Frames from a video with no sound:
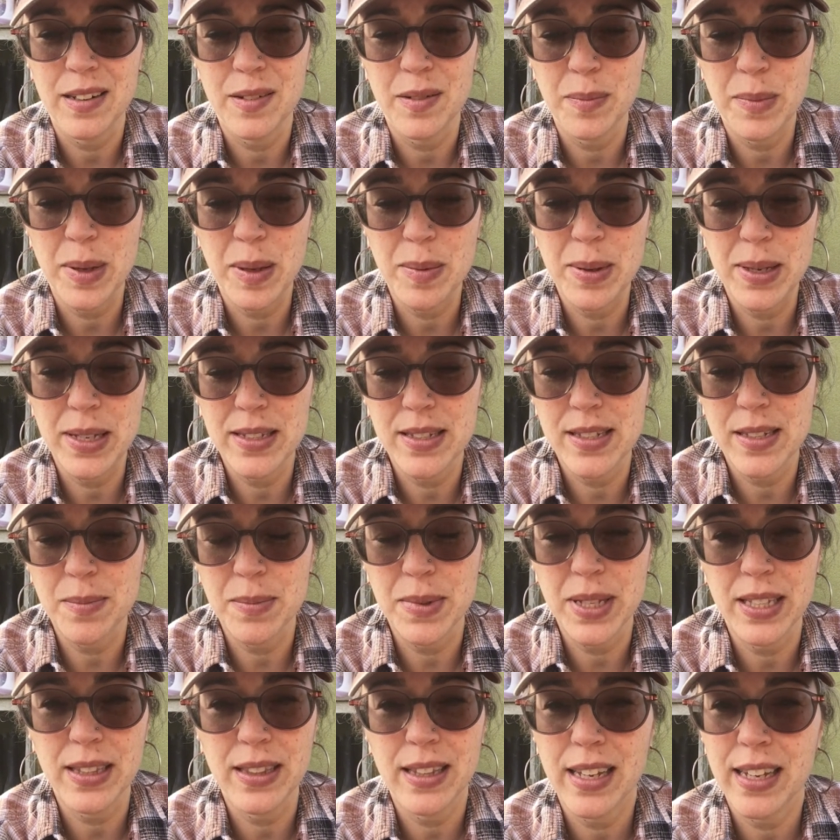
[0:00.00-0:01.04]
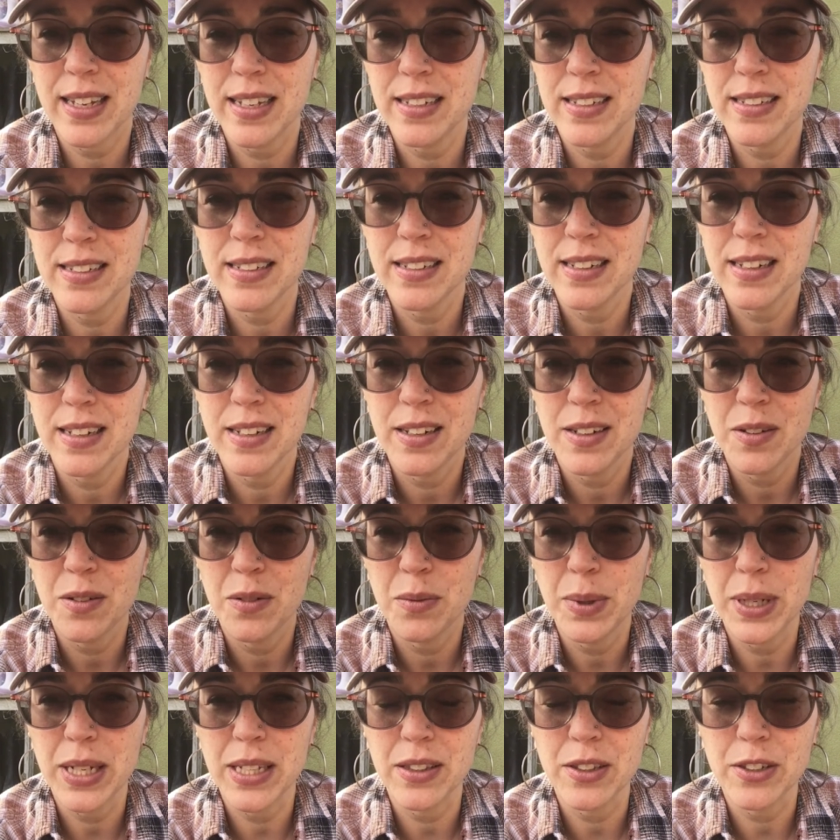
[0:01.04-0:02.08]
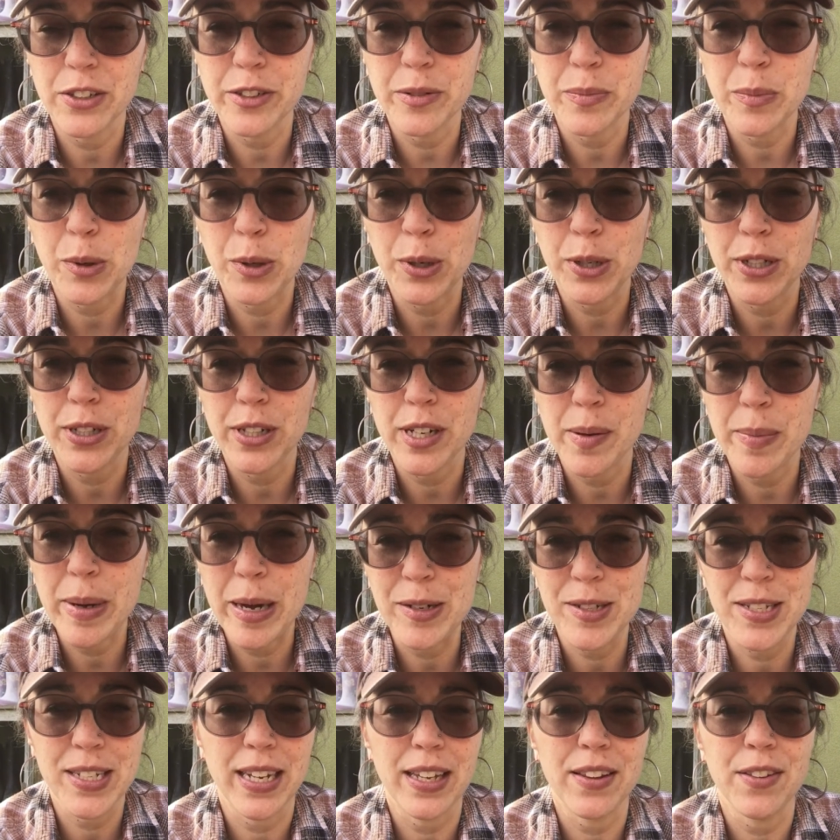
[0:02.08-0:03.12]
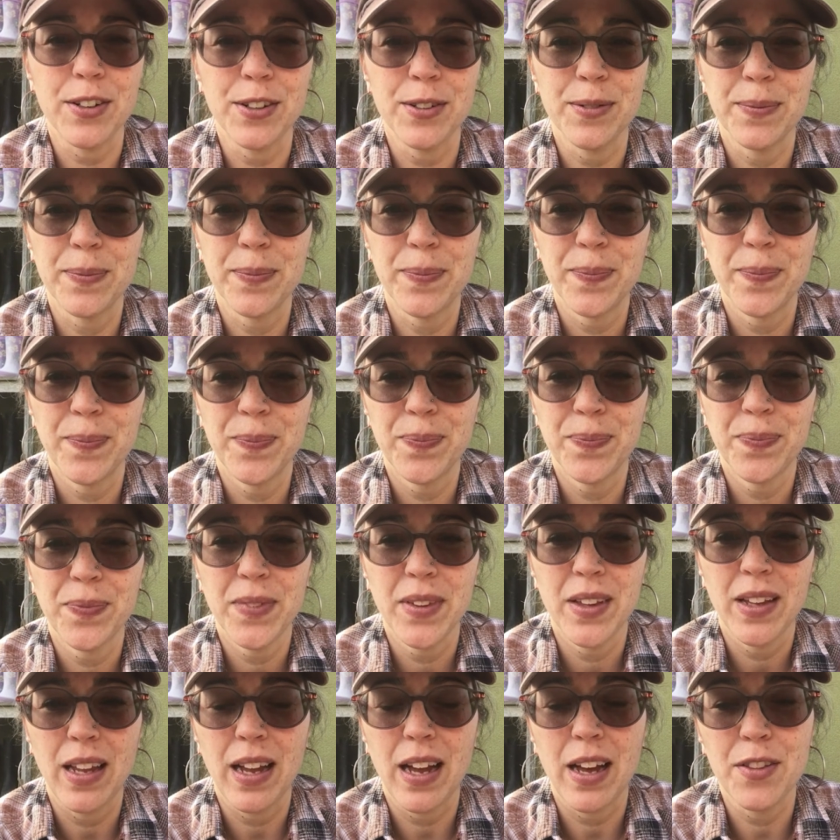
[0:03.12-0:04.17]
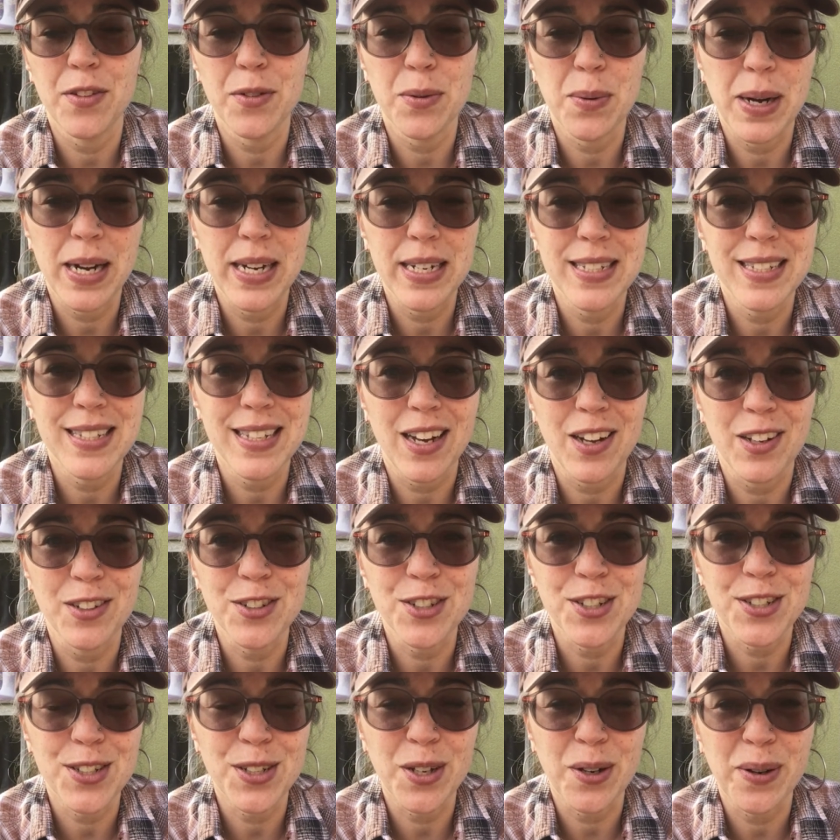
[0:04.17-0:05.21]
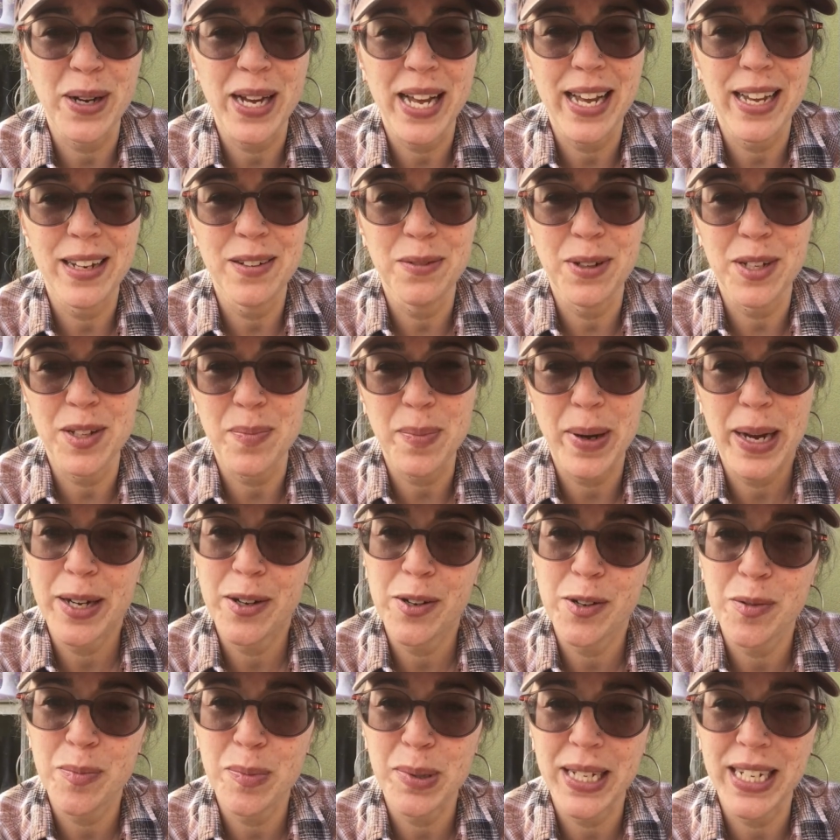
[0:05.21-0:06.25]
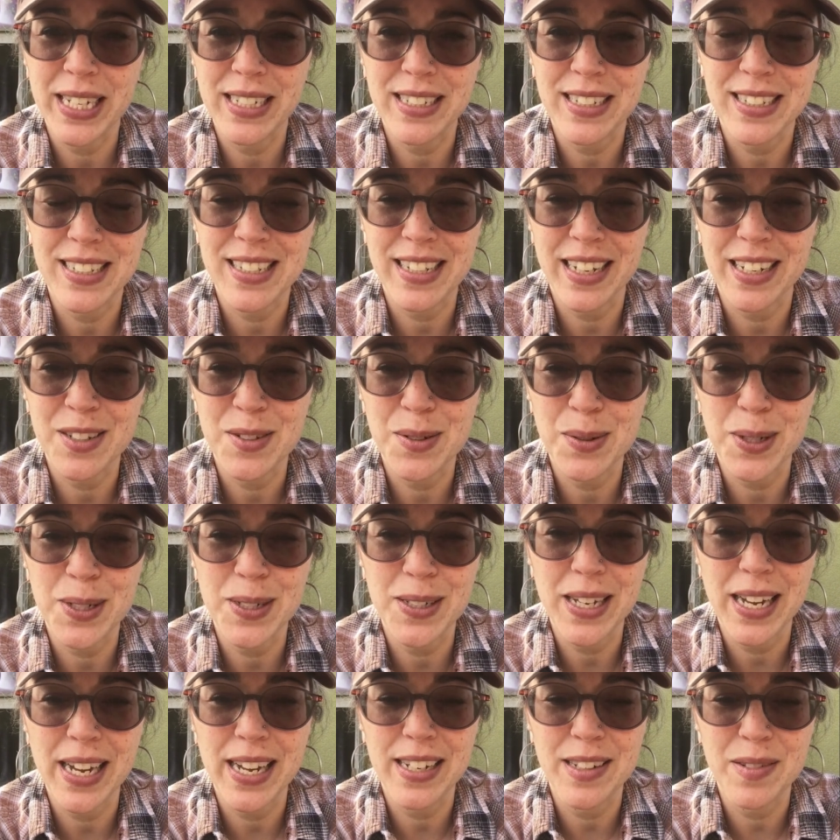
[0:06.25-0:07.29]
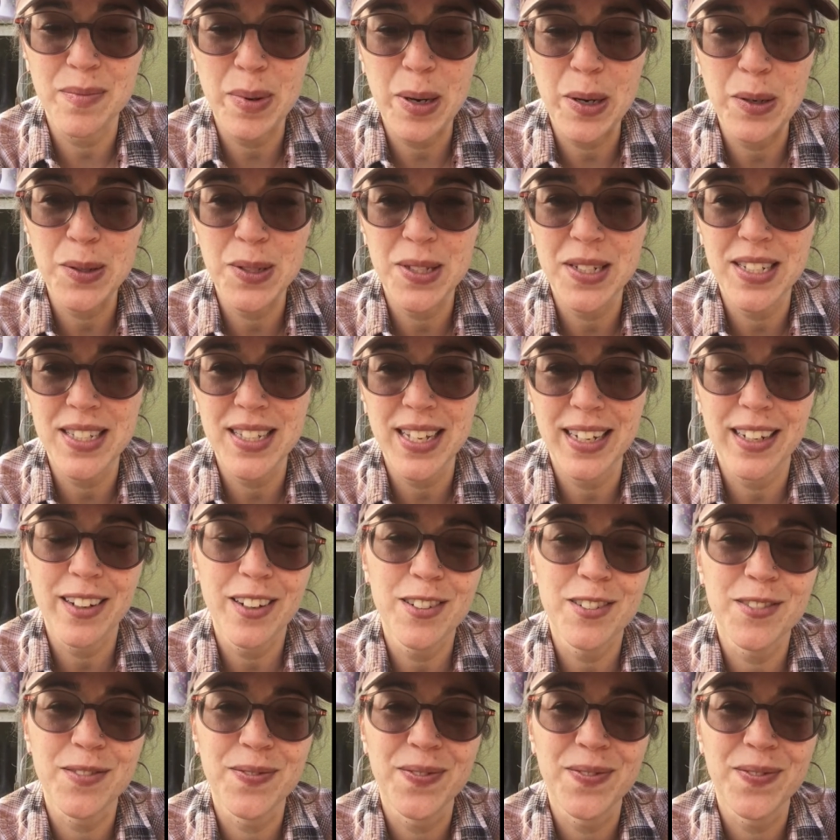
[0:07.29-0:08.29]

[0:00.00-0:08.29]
maybe it's something that we can learn more about together. Otherwise, I'll just go ahead with my own planting schedule and post as I go.